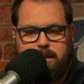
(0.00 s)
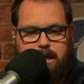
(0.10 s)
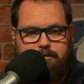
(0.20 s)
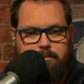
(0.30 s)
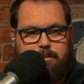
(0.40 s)
I
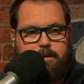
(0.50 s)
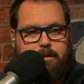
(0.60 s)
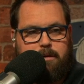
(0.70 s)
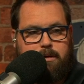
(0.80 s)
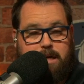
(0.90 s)
love him.
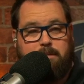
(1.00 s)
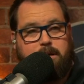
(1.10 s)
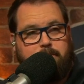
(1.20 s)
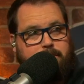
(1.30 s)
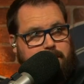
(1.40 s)

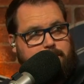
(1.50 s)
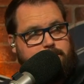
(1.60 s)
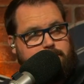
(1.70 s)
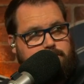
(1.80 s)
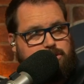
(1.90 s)
Dameon
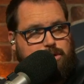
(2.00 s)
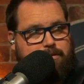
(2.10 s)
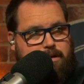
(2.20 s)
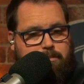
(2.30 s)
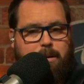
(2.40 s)
Pierce was
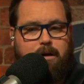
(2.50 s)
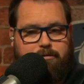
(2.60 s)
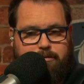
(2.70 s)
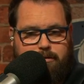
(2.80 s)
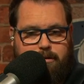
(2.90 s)
drafted
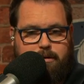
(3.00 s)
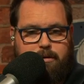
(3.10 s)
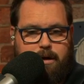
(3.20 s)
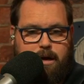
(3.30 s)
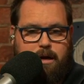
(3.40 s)
above
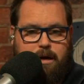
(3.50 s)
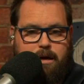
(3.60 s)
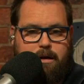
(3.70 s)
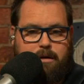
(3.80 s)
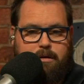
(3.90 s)

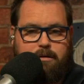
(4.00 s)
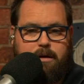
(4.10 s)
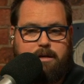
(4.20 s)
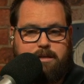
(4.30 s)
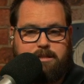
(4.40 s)
uh,
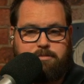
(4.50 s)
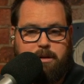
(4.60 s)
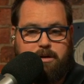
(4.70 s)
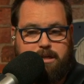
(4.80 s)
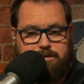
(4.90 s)
Isaiah
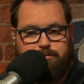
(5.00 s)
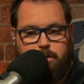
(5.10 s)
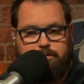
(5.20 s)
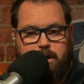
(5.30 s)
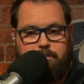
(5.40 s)
Spiller. He's a
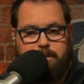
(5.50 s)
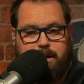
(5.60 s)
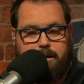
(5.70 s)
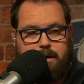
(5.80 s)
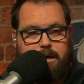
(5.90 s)
fourth round
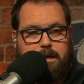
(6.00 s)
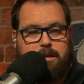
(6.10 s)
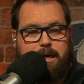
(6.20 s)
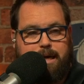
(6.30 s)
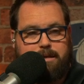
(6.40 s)
pick.
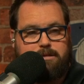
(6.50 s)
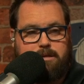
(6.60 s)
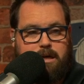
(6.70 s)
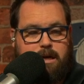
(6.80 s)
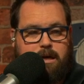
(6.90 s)

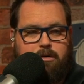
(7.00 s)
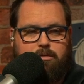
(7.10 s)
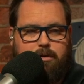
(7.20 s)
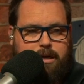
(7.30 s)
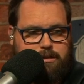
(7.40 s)
Lands in a
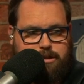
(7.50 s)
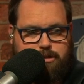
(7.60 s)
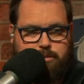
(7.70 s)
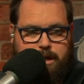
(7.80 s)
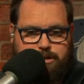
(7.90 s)
great
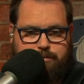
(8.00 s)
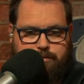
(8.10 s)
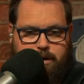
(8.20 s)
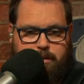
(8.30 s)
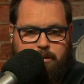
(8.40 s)

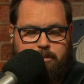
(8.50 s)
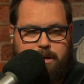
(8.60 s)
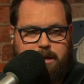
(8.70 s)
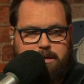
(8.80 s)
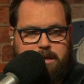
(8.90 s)
situation for him though,
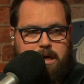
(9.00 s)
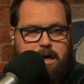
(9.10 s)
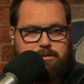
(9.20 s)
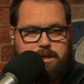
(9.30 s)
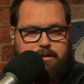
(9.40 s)
because
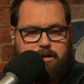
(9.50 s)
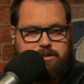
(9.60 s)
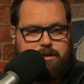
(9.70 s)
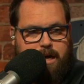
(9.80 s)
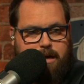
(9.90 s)
outside of
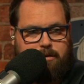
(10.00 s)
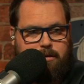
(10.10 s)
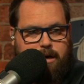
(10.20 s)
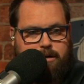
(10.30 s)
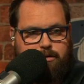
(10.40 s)
Austin
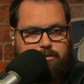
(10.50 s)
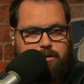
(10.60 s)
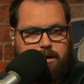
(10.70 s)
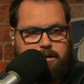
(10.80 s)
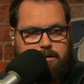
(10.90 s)
Ekeler, I do
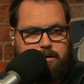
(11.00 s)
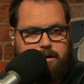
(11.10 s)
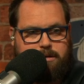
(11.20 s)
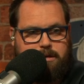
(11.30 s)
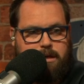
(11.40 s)
think that
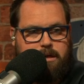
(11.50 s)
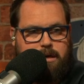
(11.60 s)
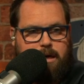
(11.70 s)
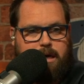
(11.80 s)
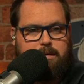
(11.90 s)
there is
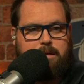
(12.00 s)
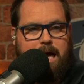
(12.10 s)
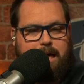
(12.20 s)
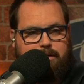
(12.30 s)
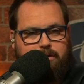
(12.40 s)
a
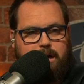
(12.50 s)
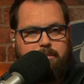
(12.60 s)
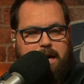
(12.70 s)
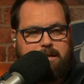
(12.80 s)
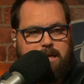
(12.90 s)
lack of
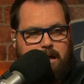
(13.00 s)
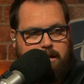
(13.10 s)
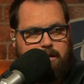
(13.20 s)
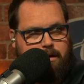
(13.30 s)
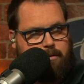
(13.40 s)
running back oh,
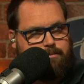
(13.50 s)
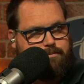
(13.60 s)
talent oh, he's, there.